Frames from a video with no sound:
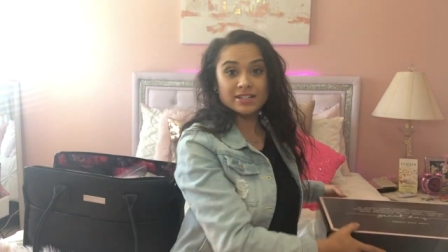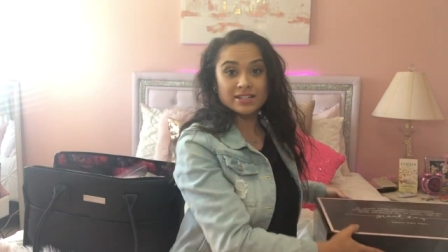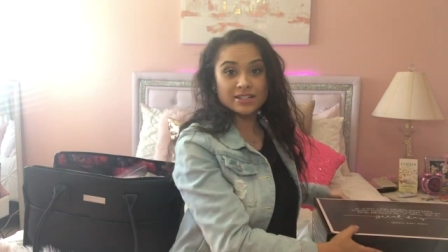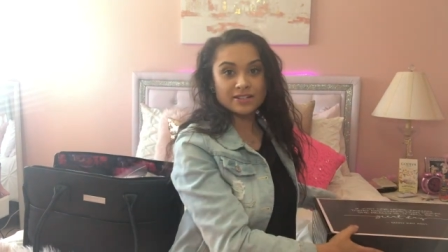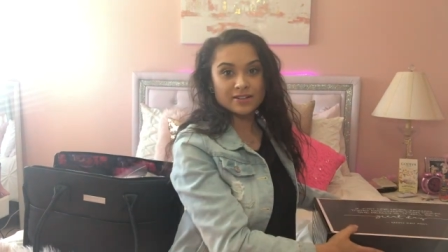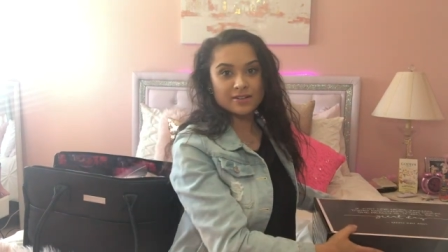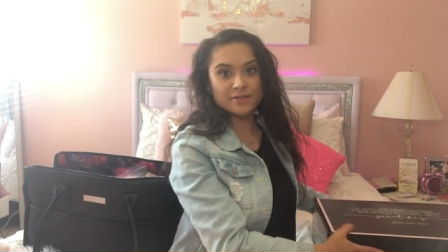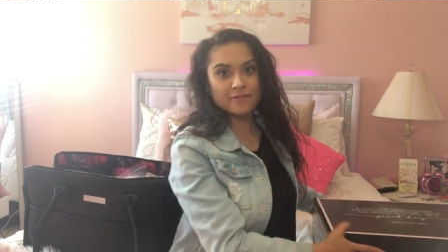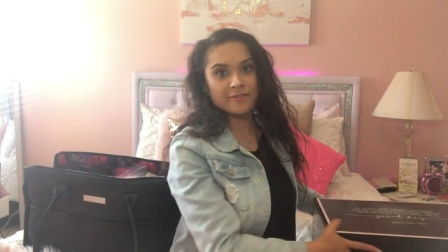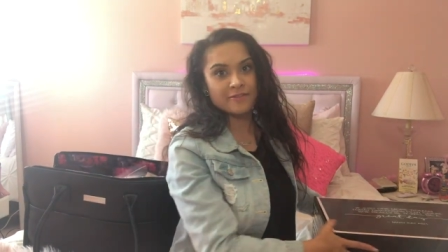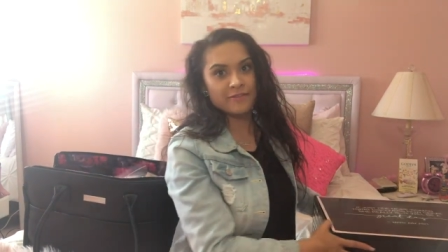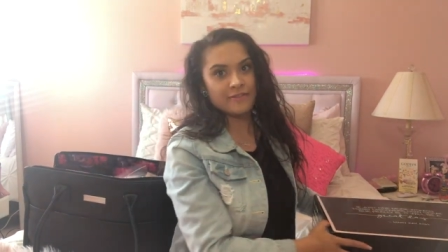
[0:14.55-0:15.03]
It's
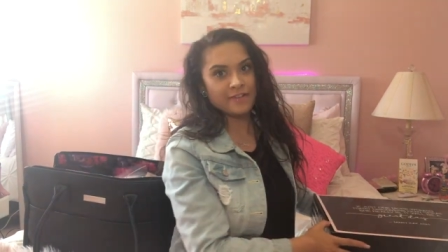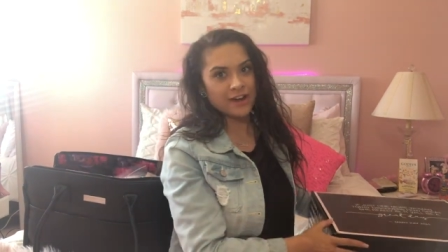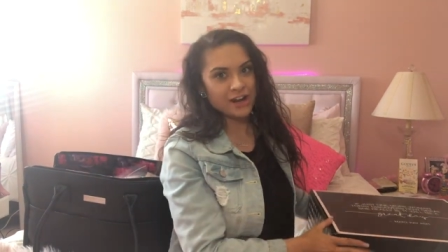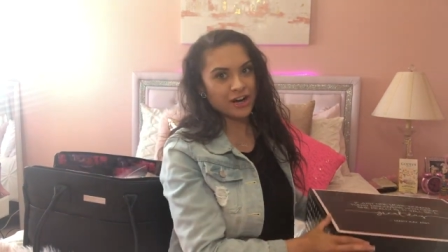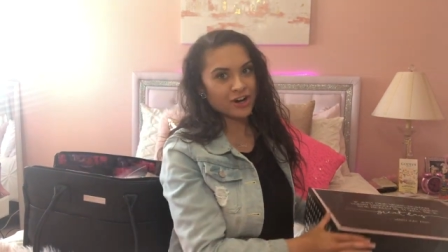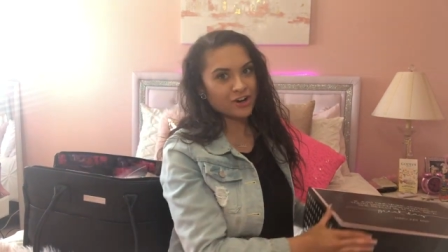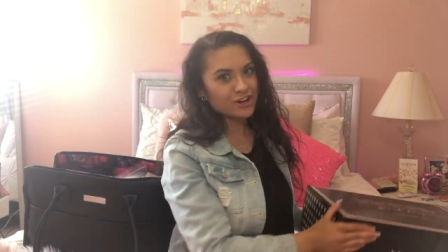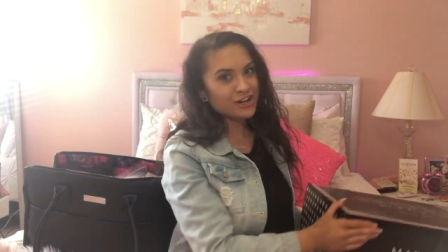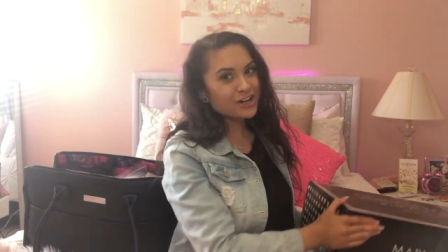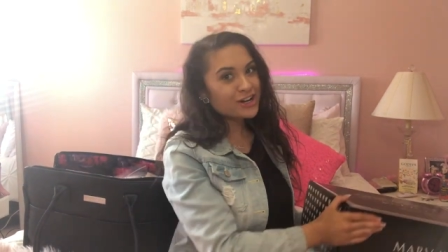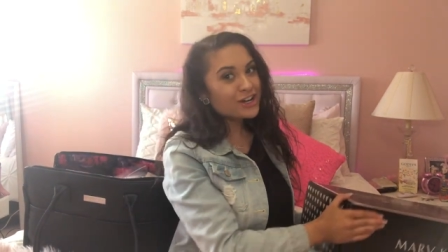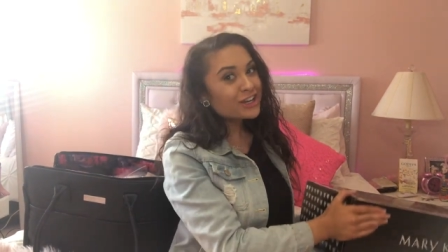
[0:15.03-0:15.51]

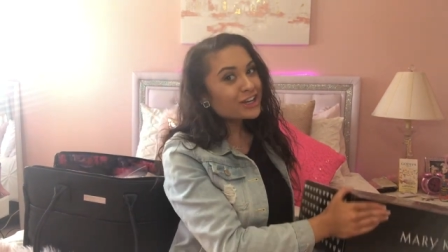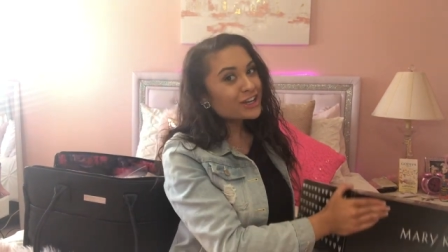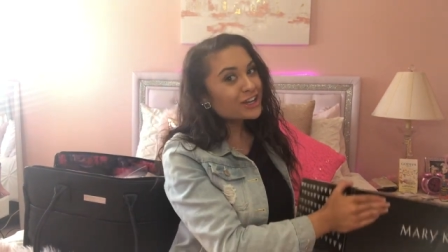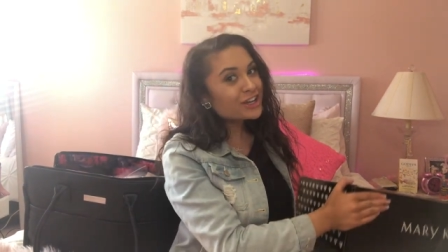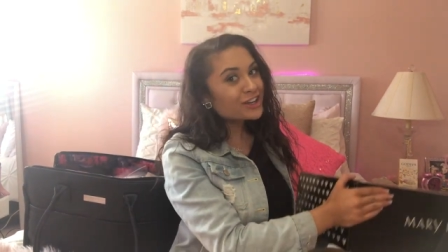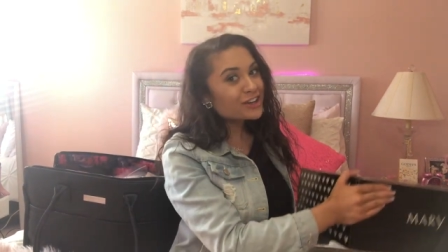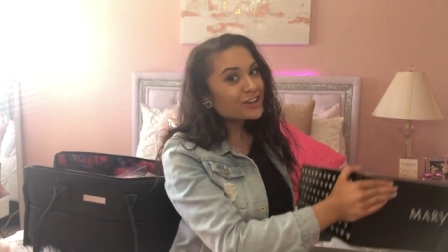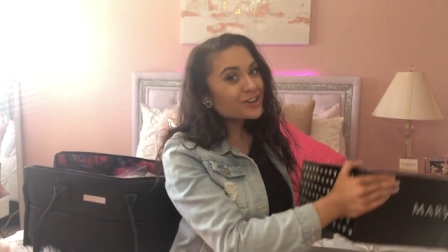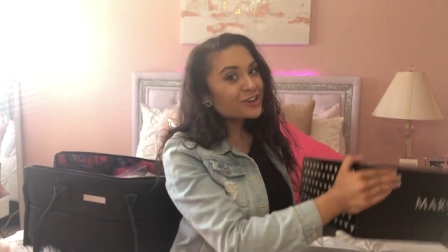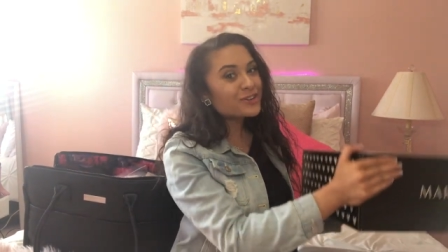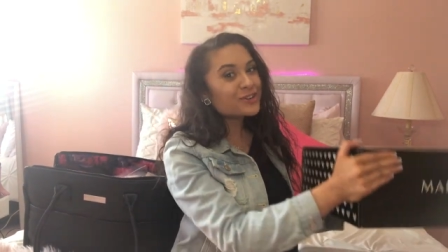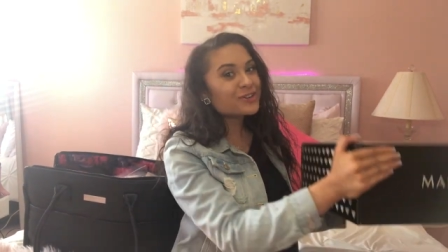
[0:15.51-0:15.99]
very
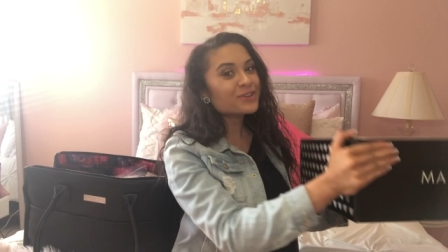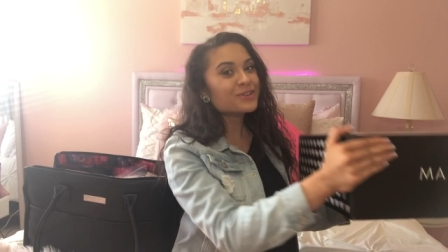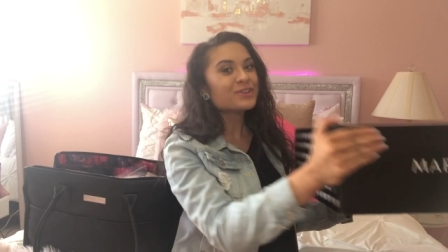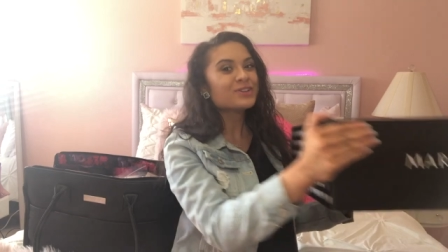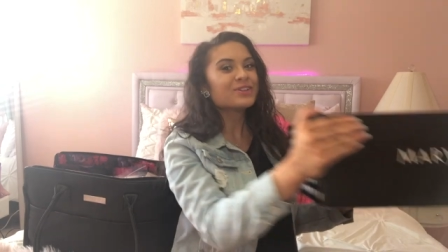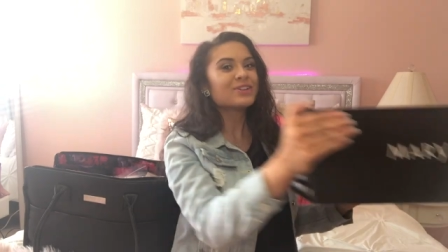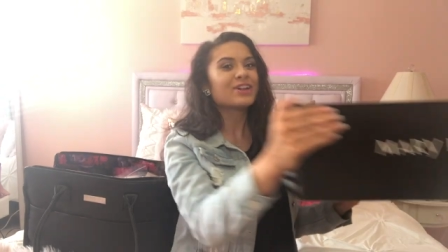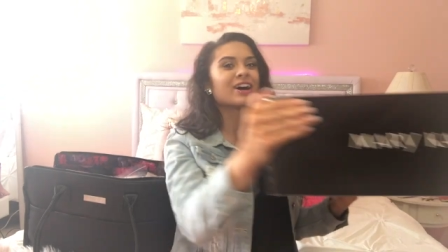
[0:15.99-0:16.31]
cute,